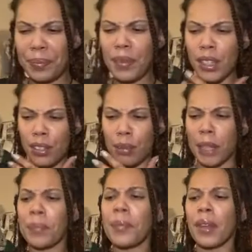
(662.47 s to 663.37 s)
Excuse me.
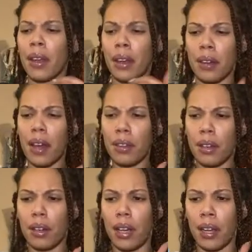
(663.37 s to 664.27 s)

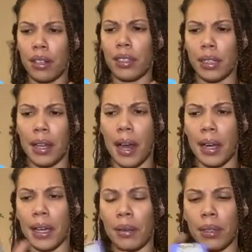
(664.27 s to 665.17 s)
Another energy that I
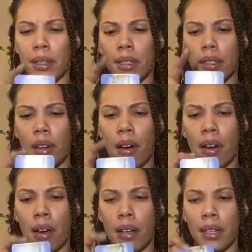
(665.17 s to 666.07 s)
get with this
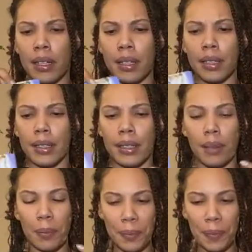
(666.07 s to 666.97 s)
card is,
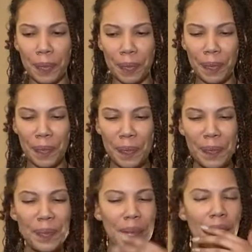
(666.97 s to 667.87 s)

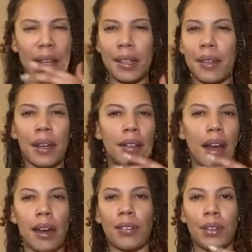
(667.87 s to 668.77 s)
I get that a
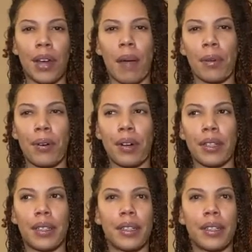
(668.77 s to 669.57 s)
lot of you Capricorns,